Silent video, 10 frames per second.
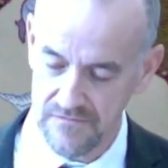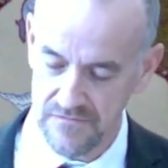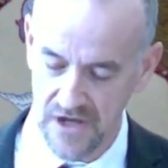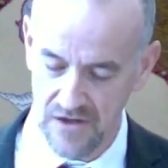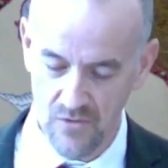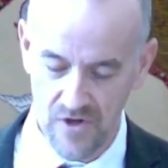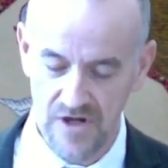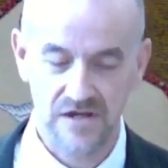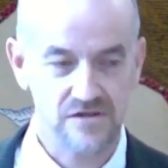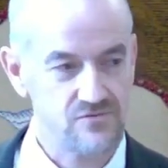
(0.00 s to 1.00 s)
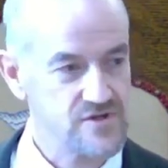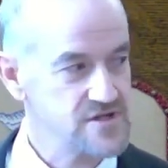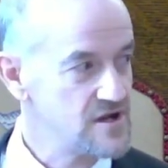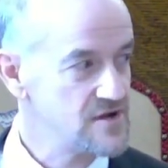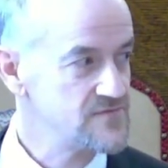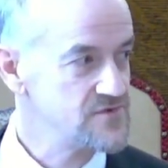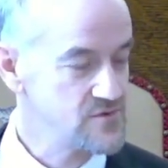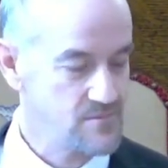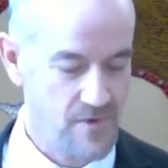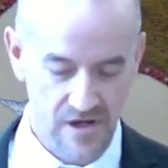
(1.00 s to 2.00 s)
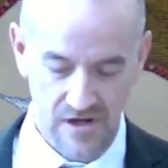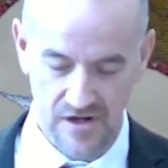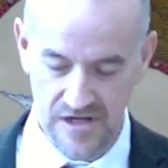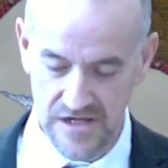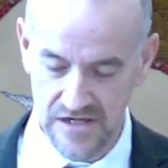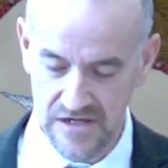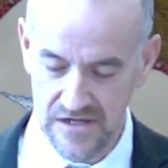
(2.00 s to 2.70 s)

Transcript: not wanting to resolve to a monarchy.